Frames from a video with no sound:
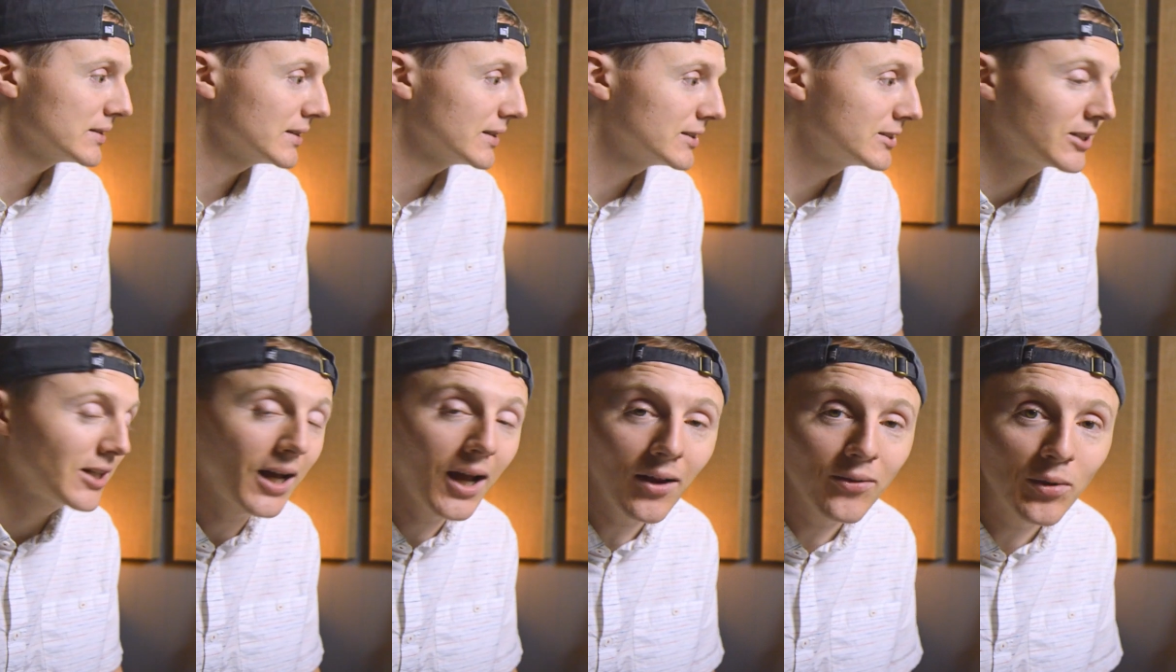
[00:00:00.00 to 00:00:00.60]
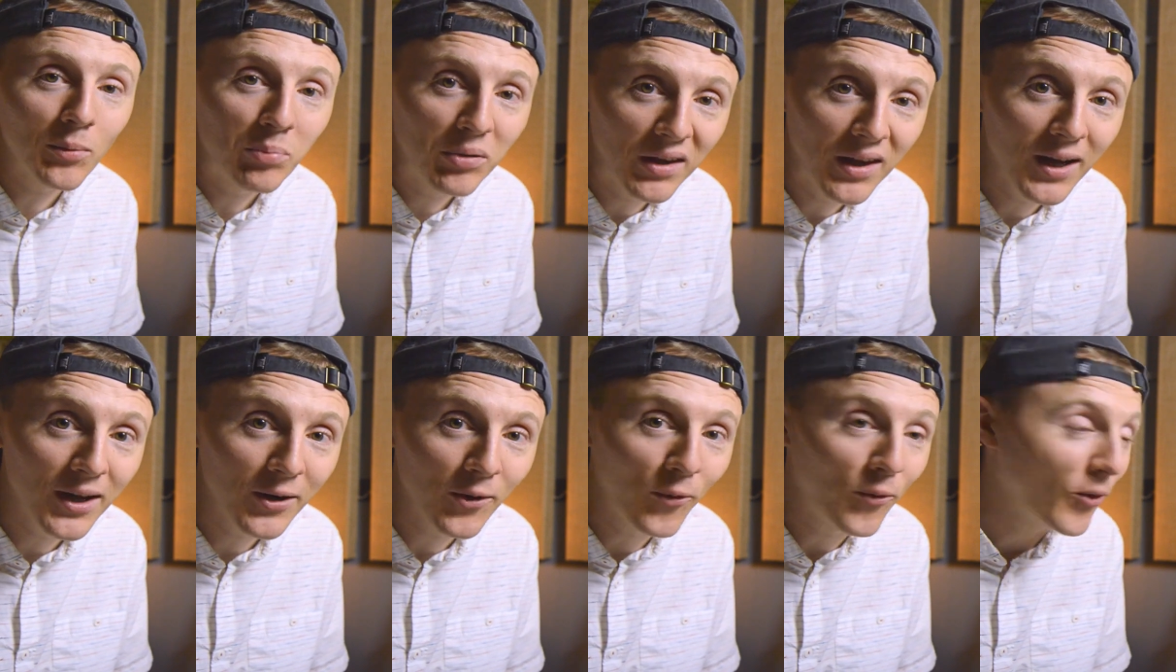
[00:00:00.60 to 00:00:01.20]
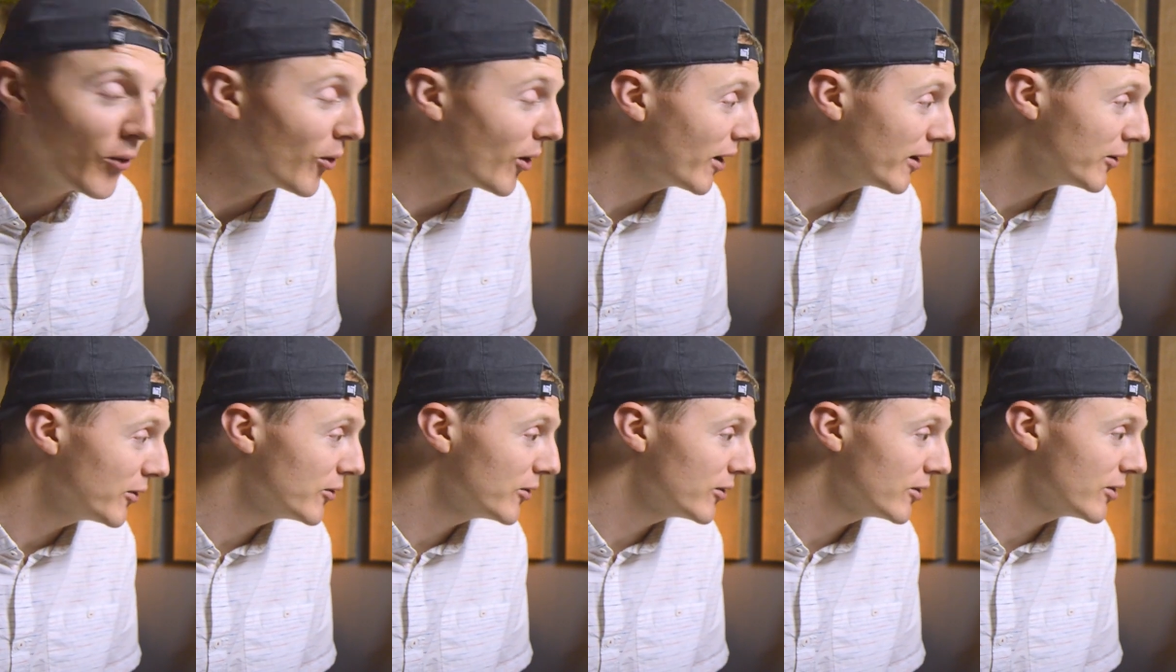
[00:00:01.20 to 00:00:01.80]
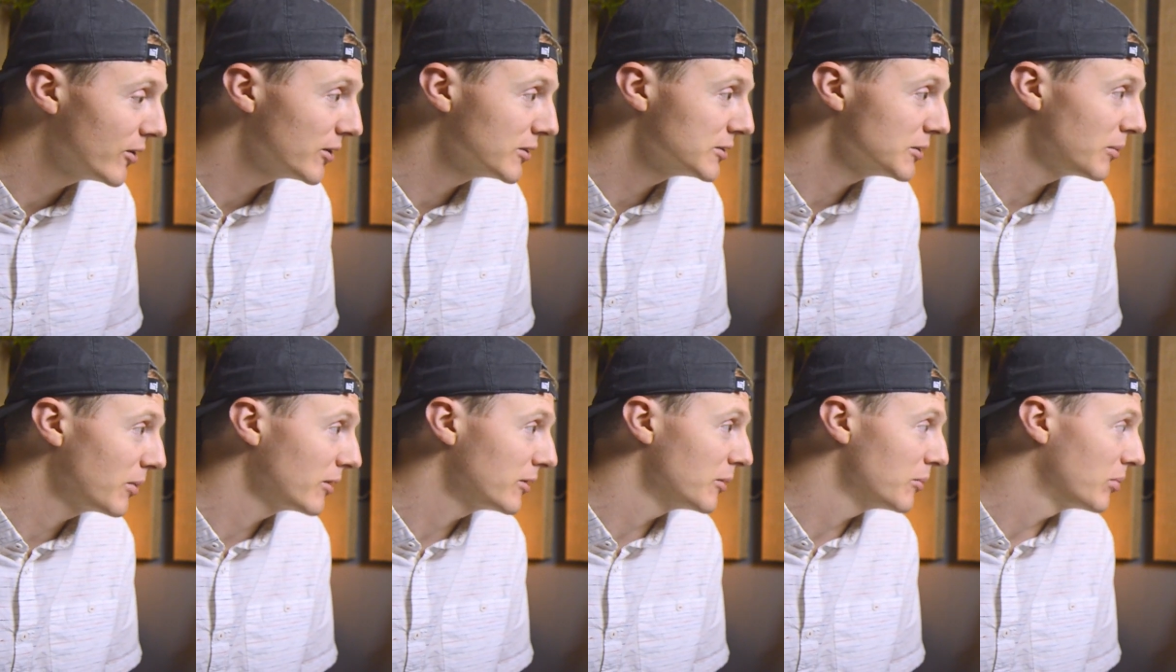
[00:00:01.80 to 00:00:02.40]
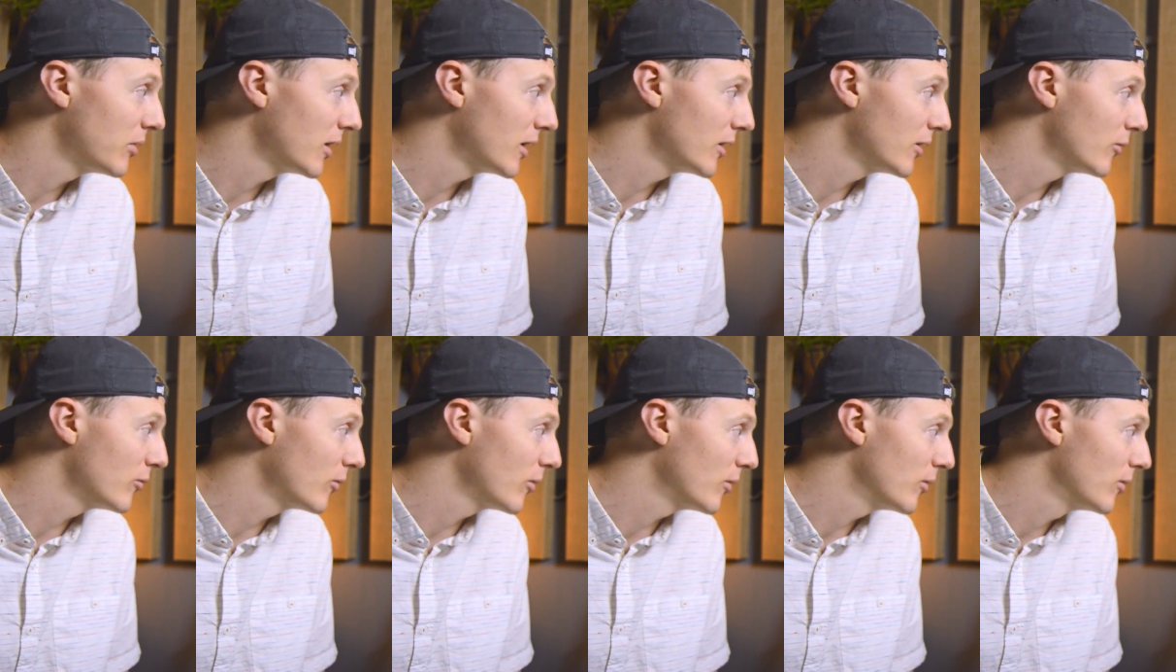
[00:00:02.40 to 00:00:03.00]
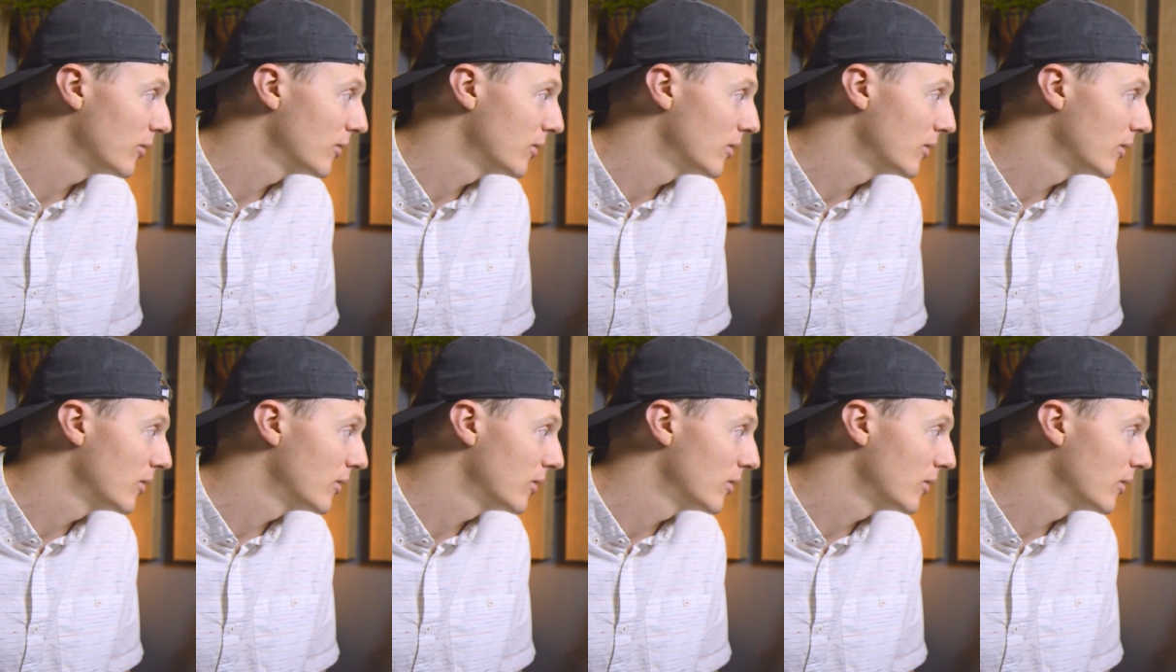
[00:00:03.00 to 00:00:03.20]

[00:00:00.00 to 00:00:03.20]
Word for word: Let's check out the piano roll. I know you're curious about the piano roll.